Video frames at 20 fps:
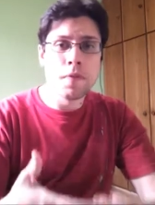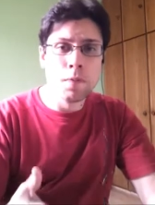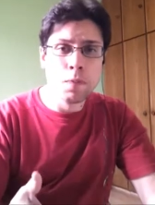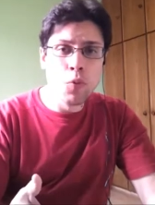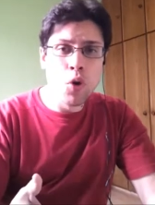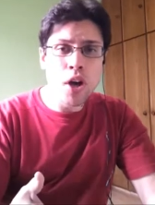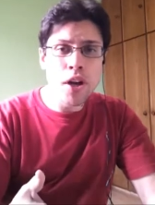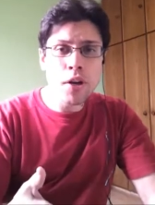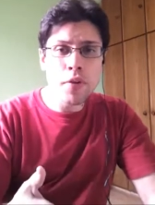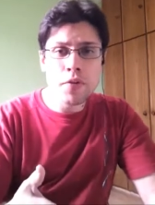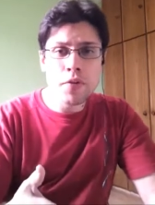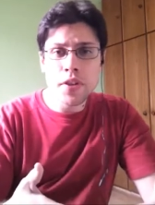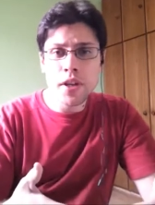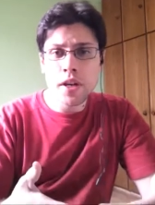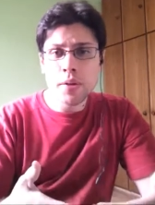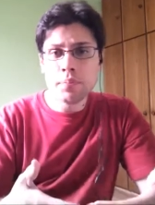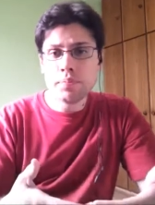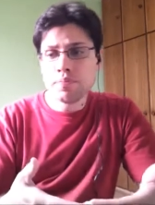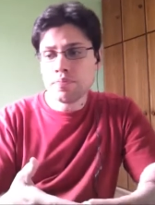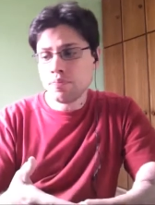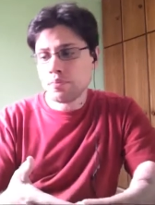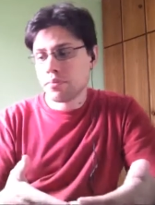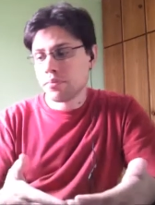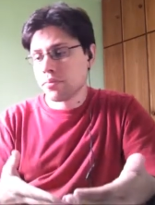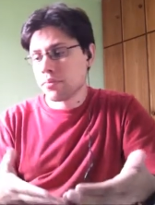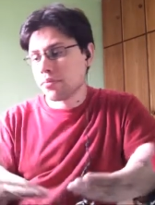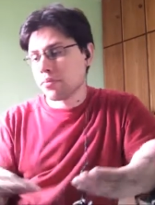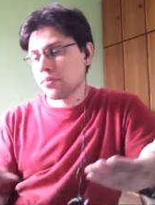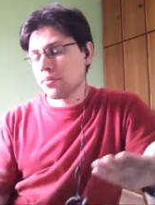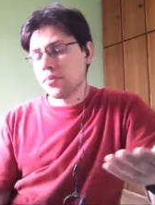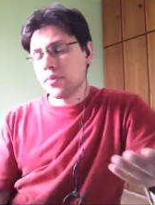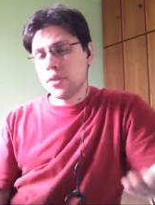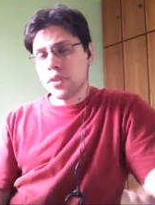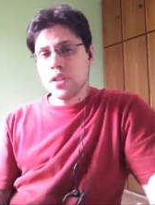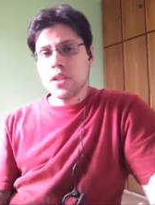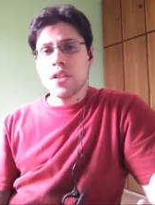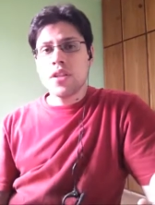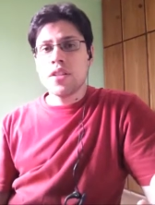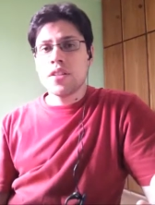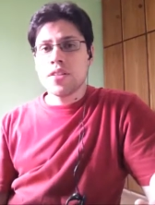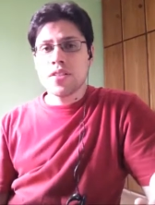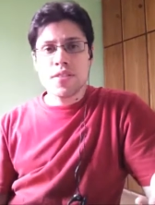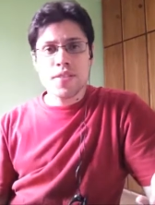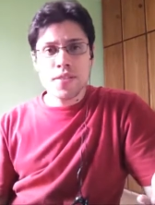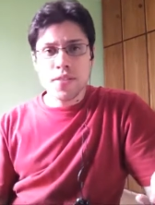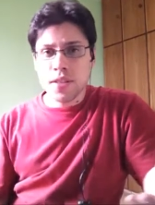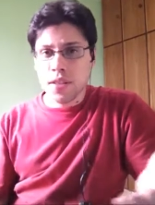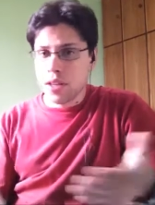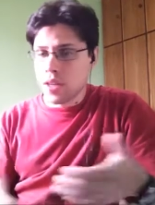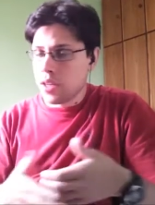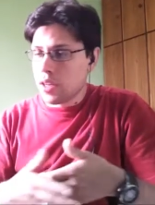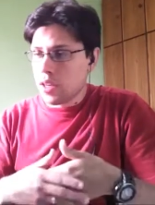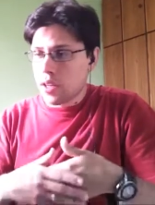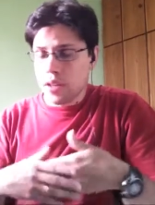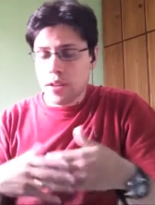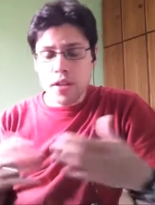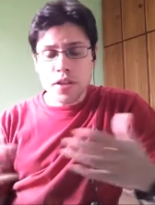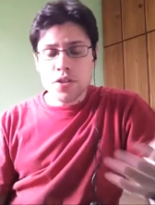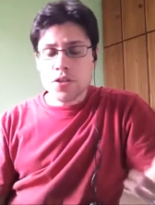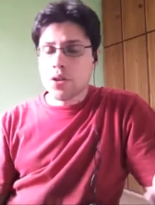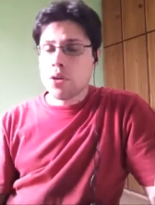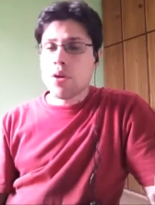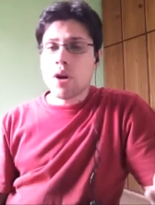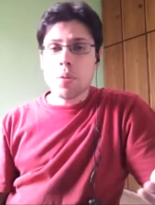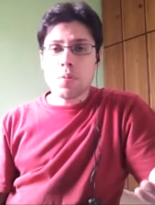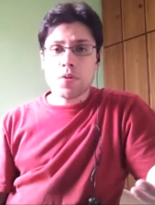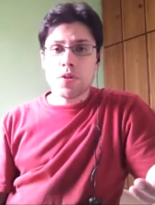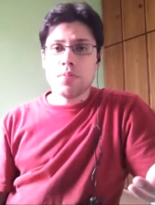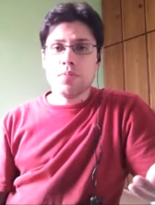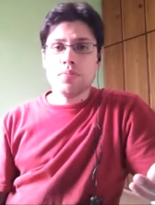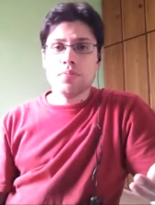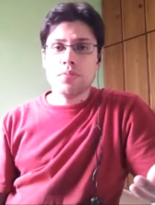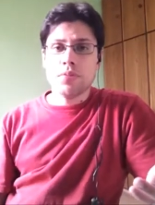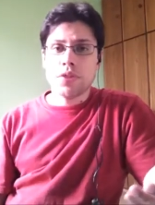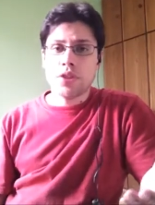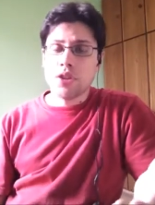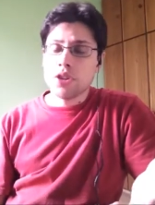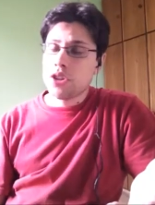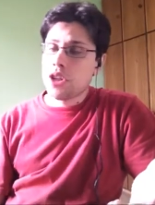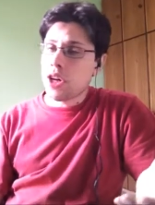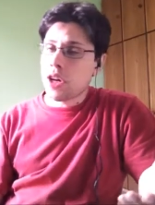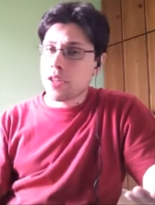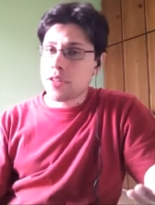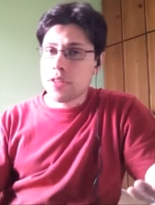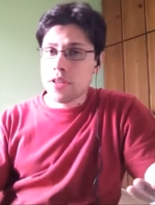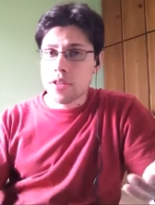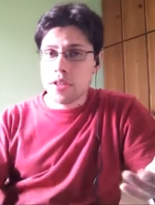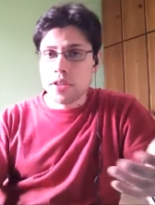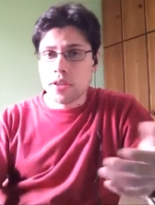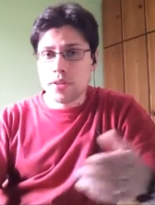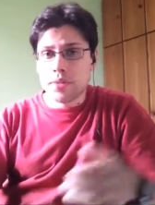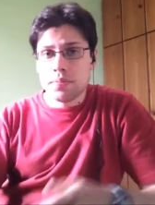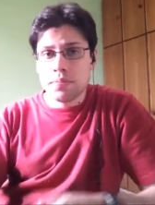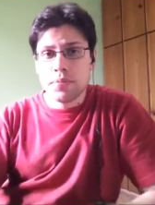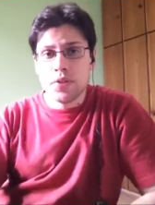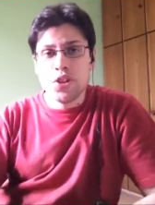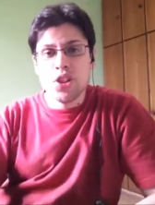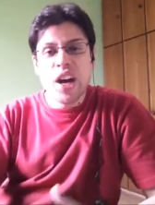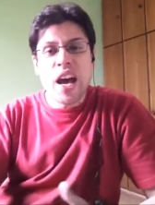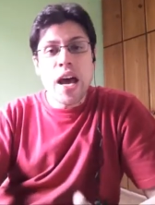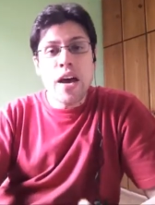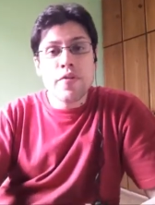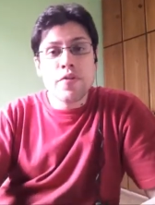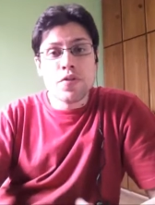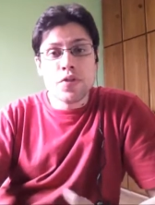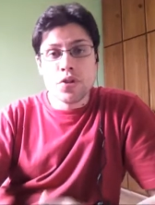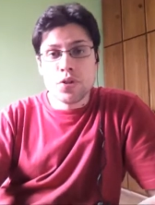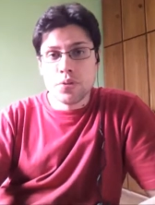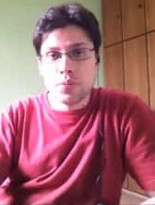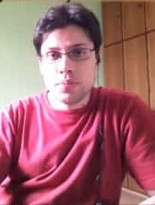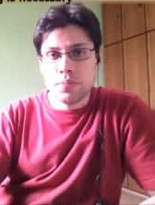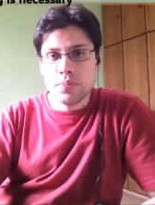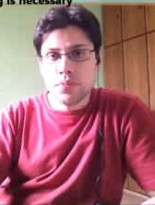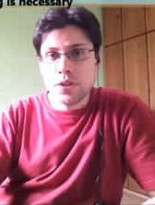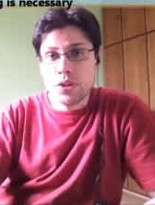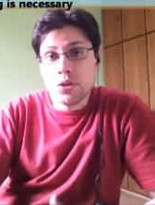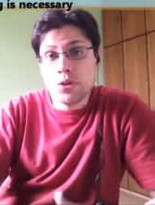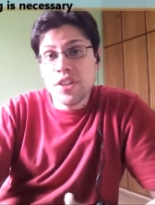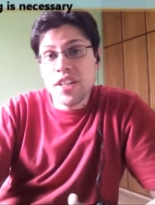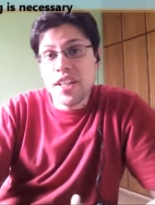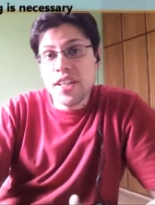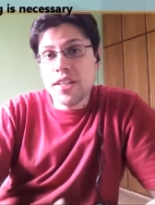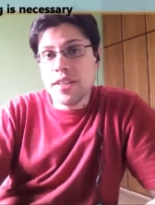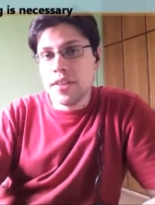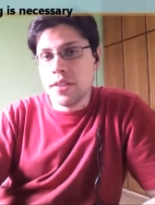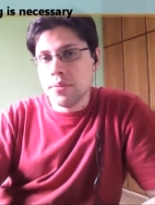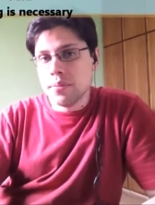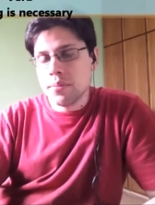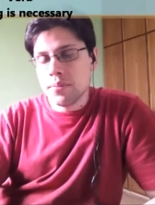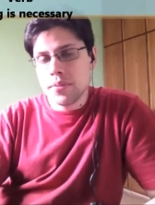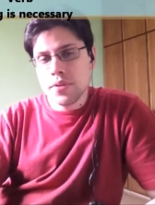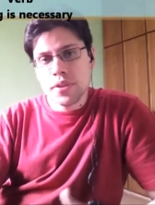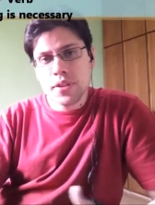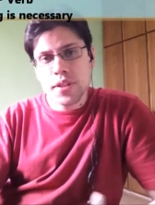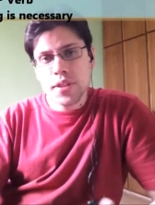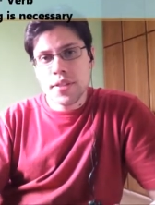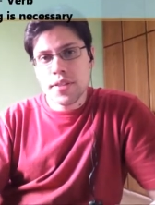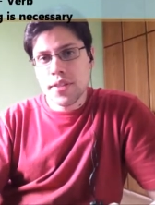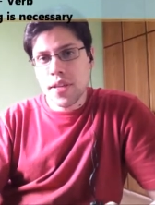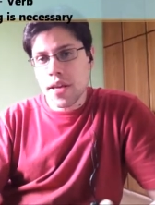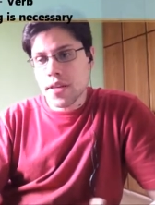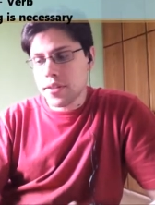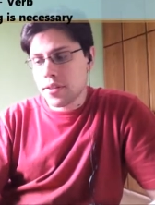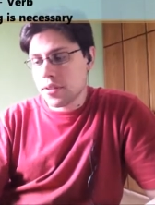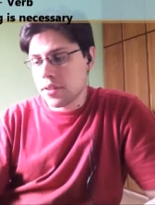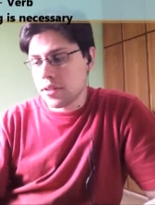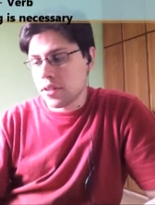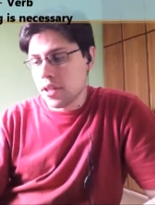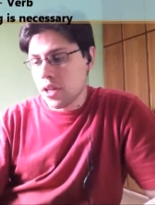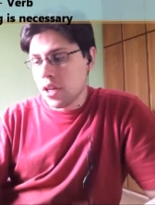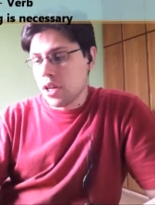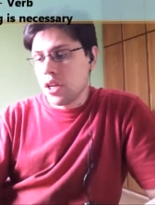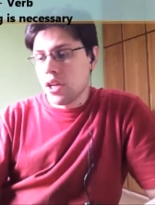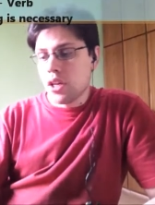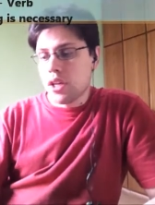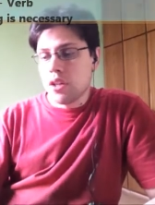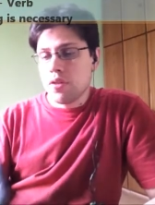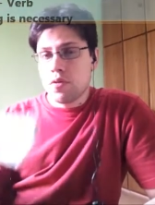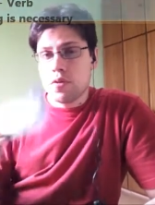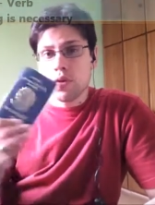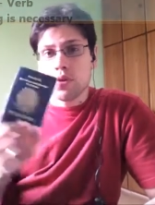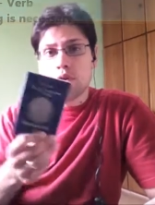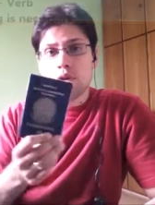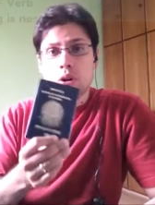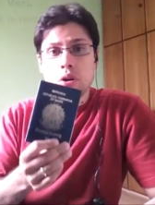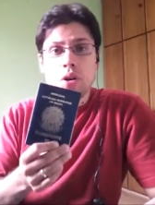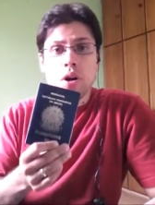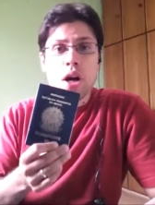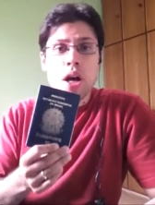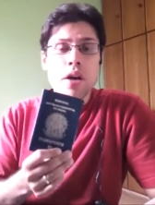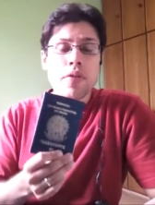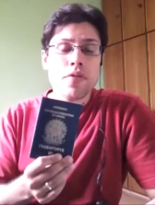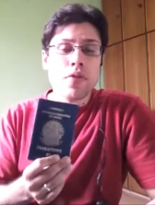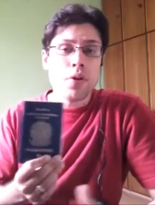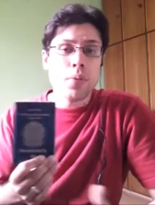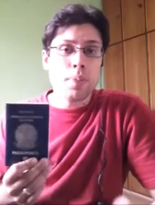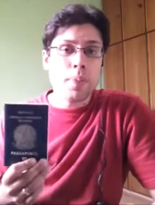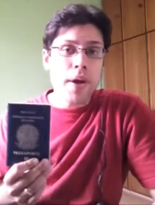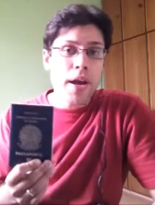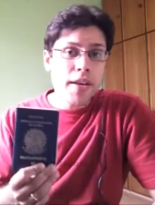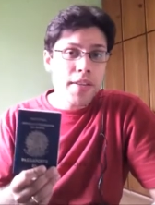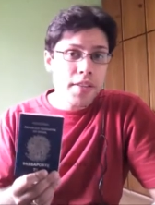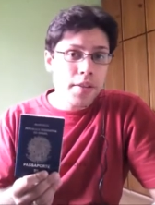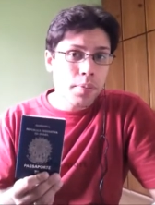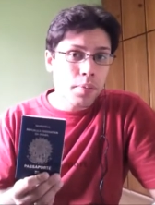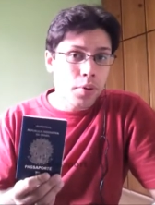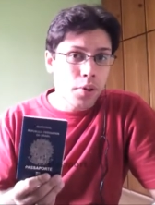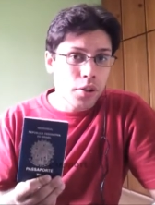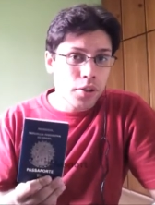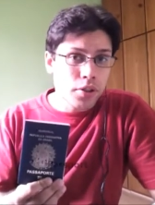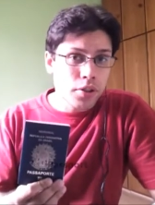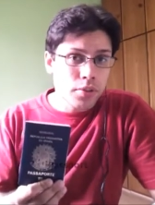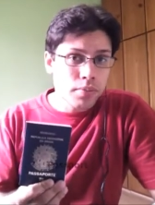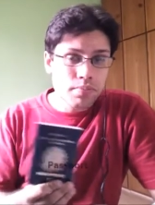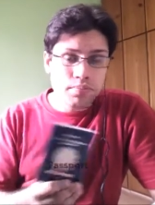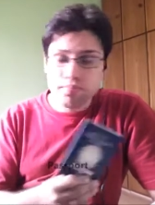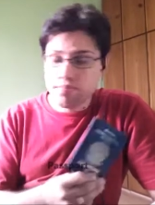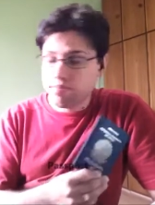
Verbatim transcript: one of them, it's there's no option. You gotta take it. You have to. You need, it's a necessity. If you don't have your passport,